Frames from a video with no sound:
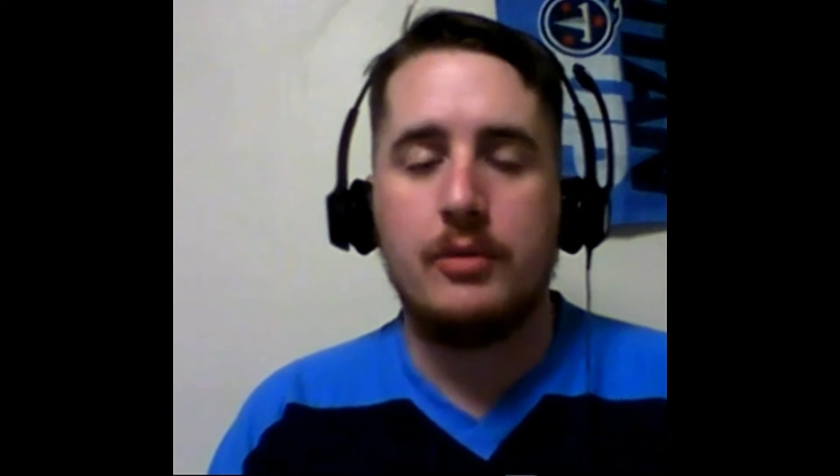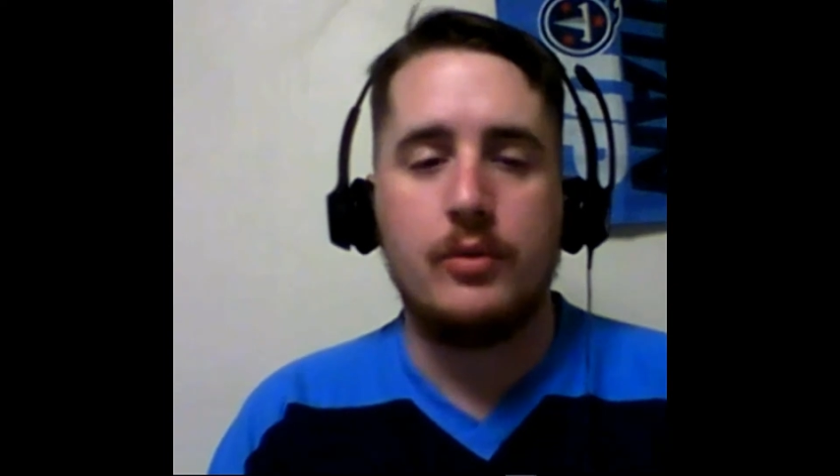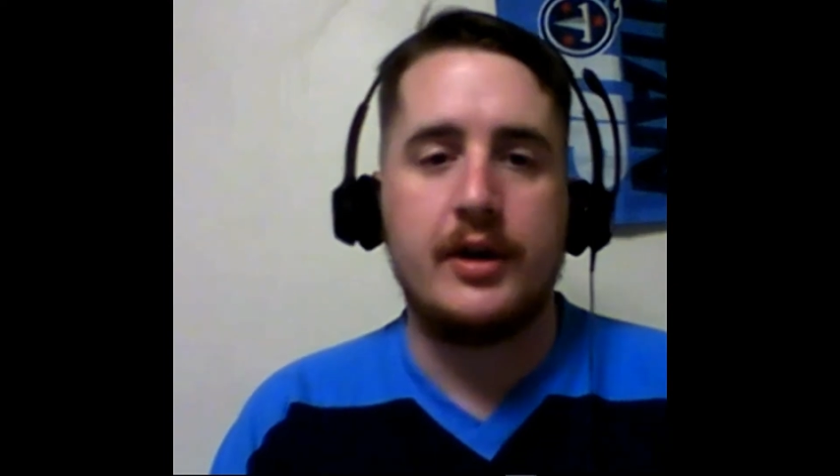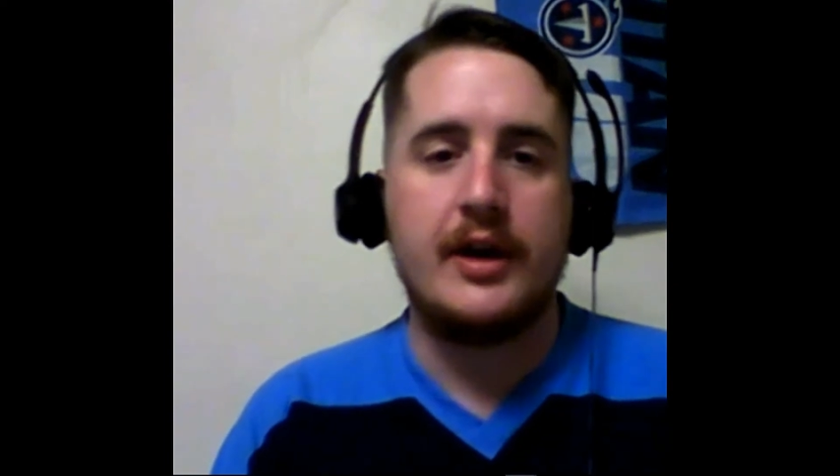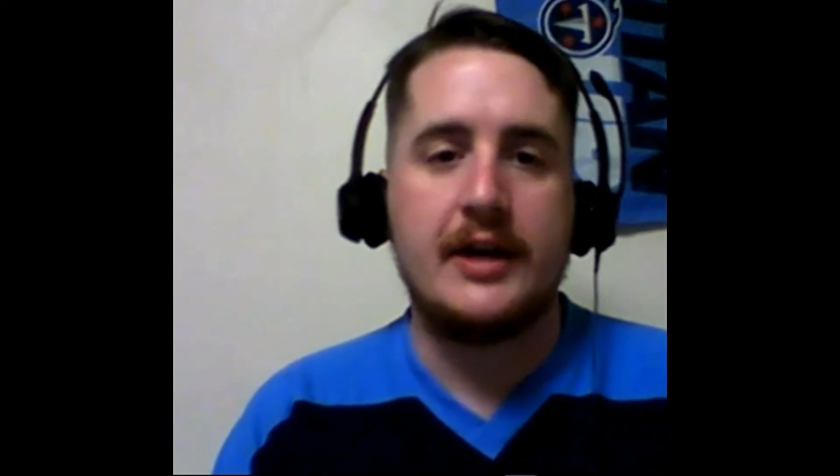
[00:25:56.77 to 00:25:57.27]

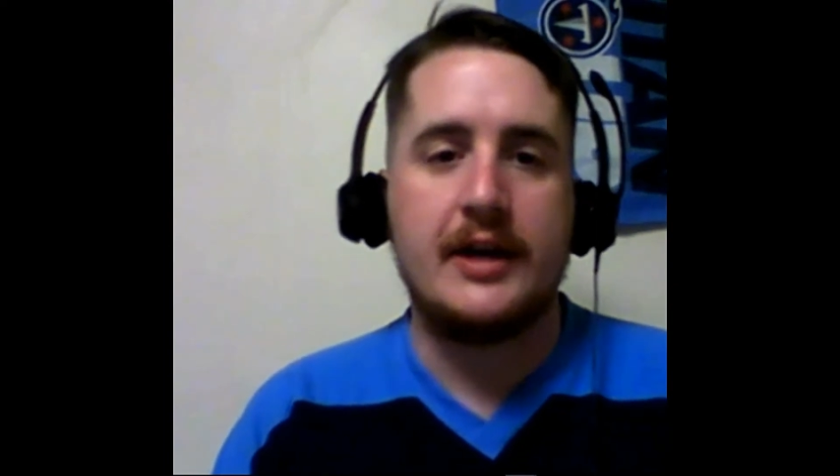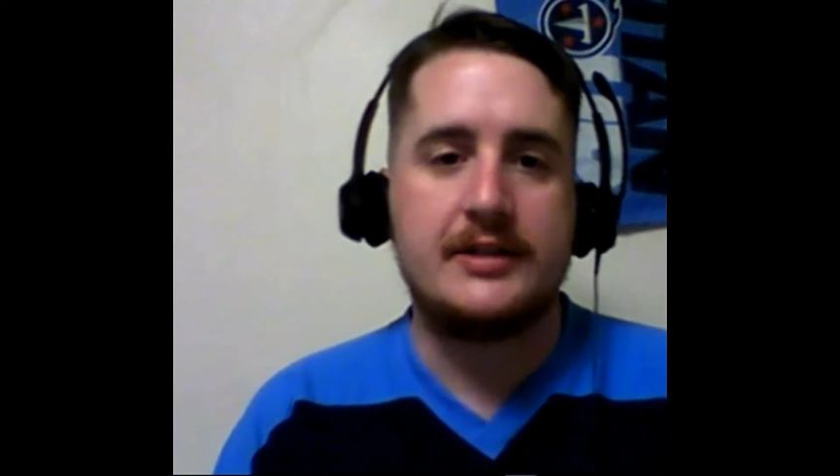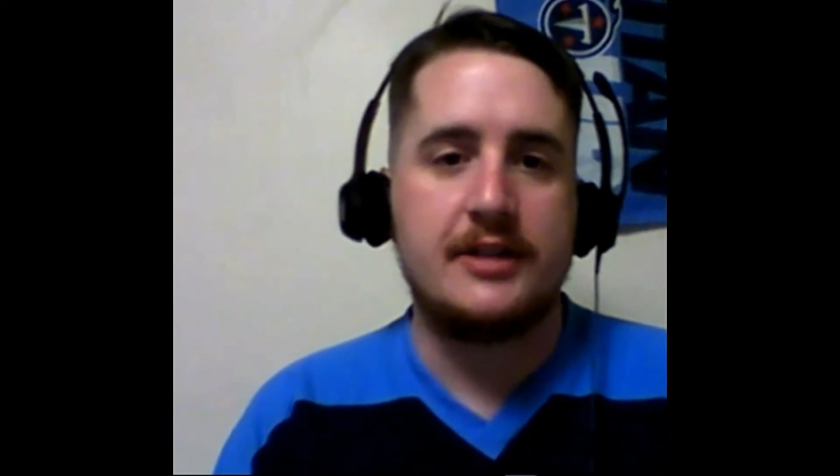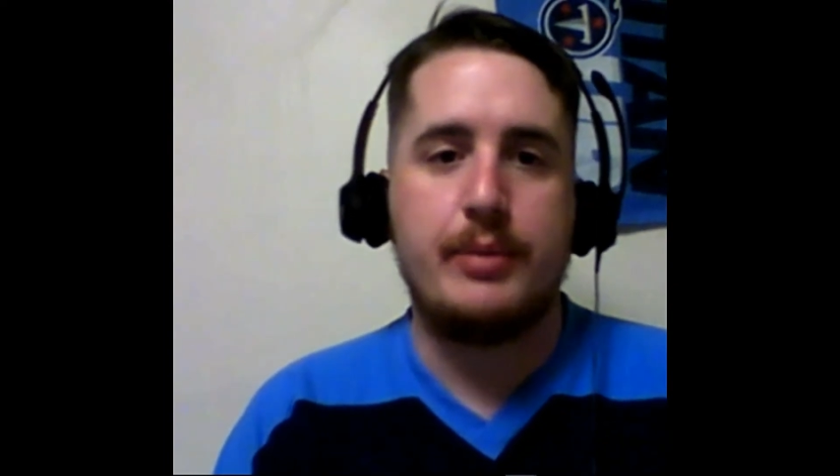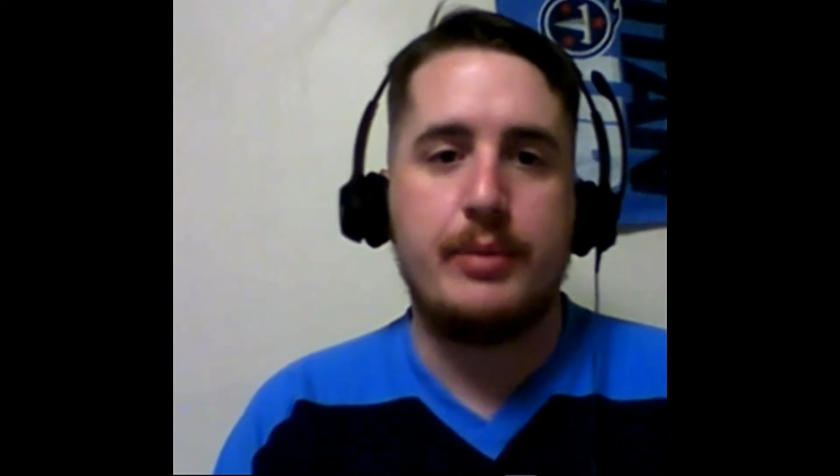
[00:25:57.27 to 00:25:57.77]
excellent
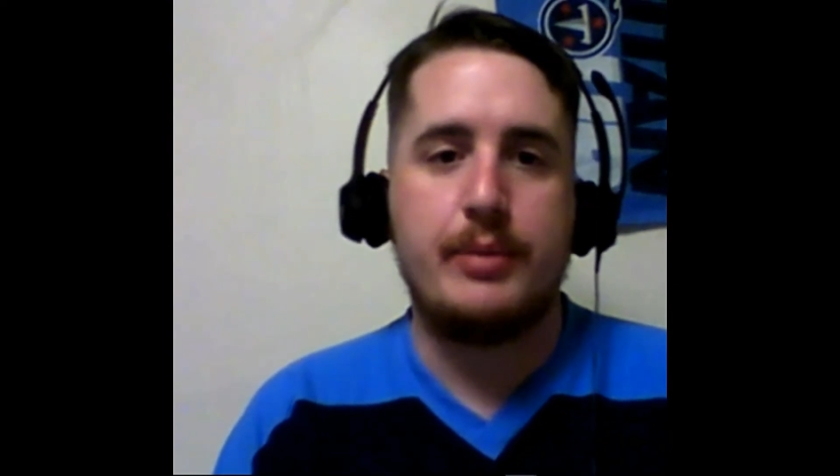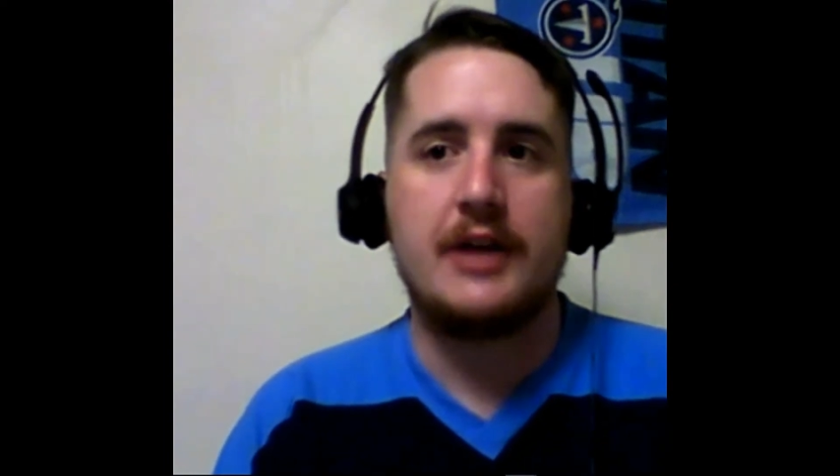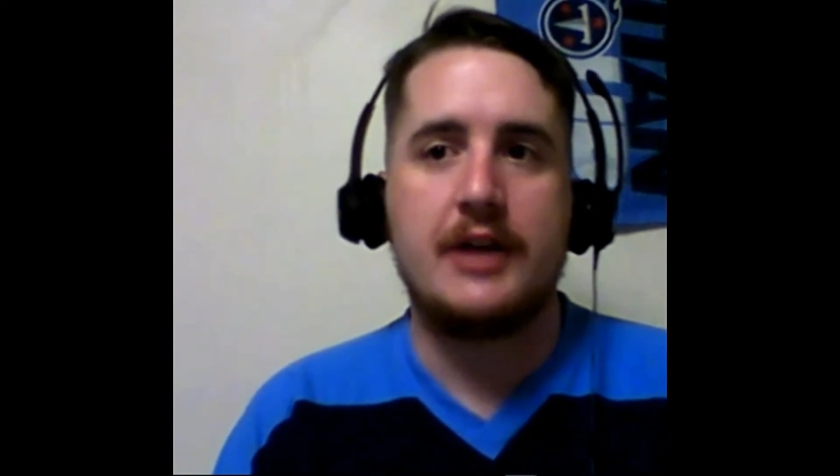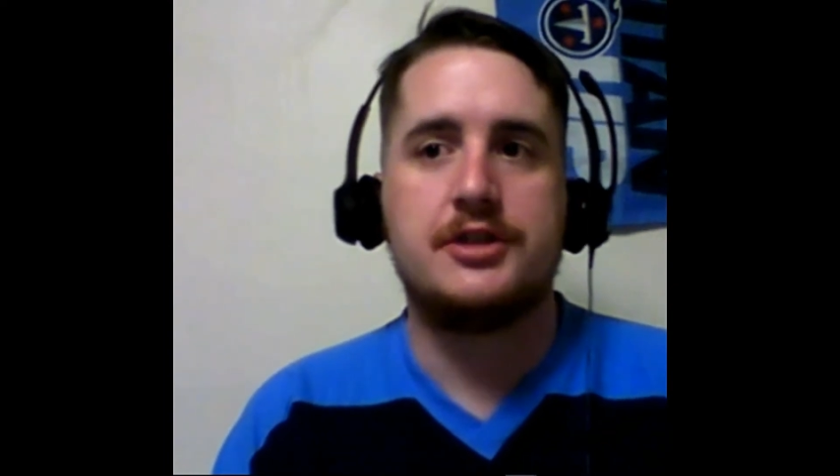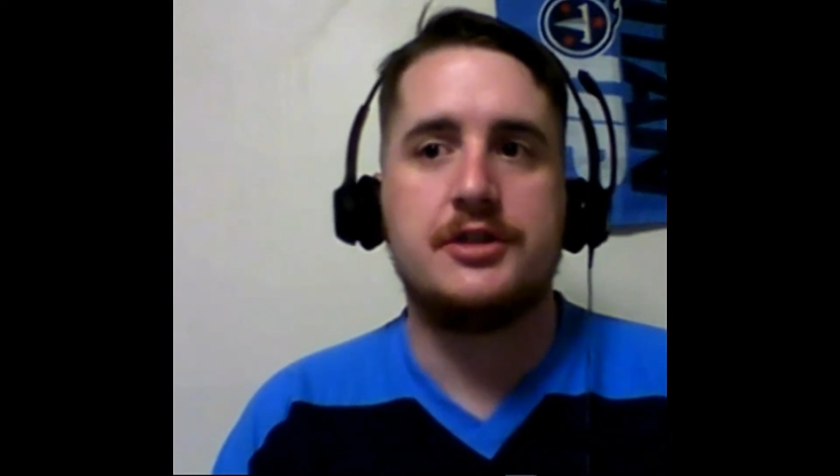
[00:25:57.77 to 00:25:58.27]
pass
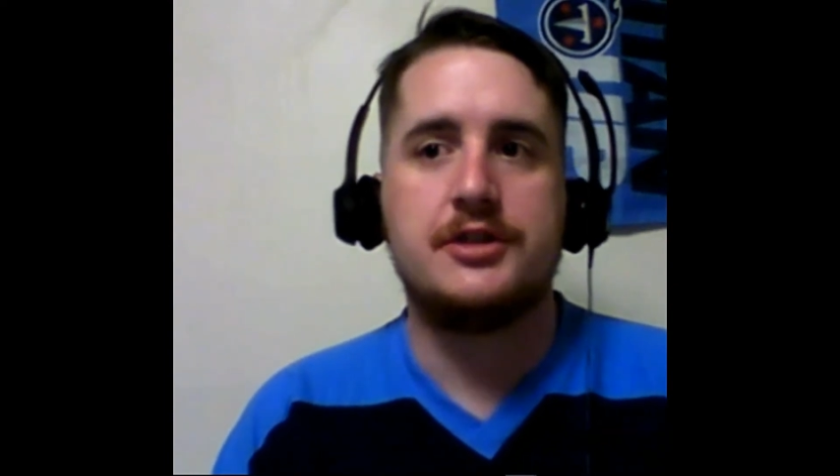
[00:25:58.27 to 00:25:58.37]
rushers.